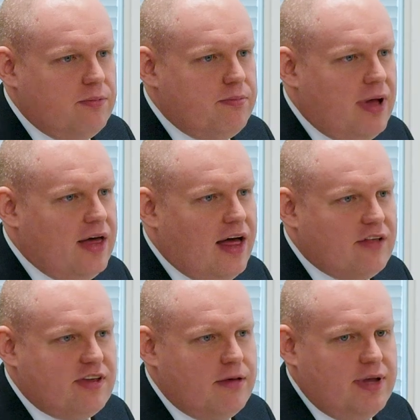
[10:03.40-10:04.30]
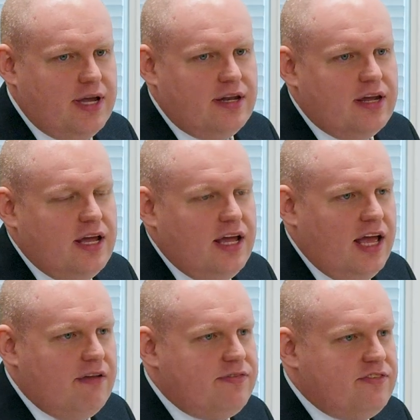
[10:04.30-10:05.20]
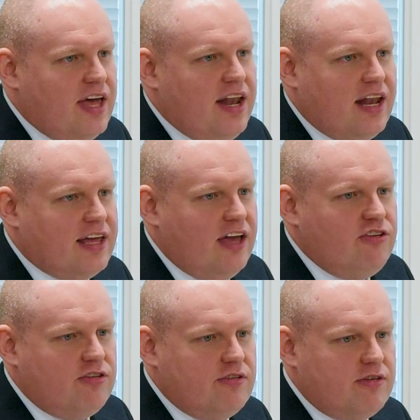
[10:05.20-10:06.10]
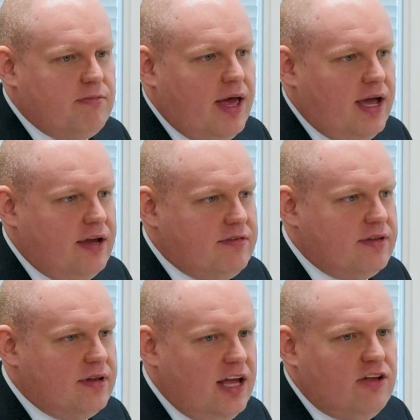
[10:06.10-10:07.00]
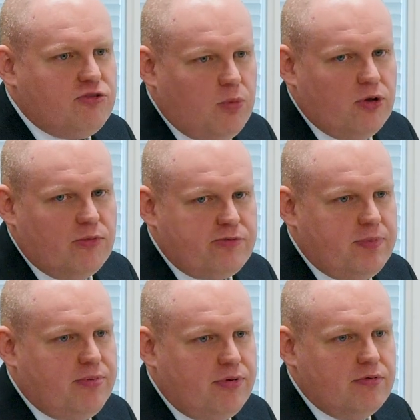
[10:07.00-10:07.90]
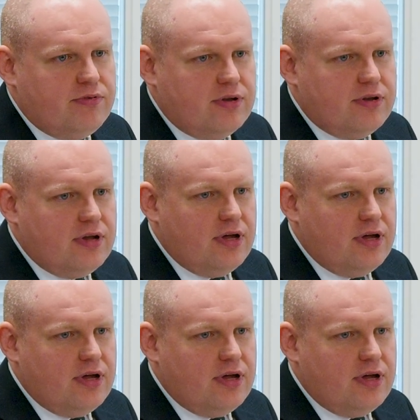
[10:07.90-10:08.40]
by that I mean, if 10 allegations are made, each one must be proven.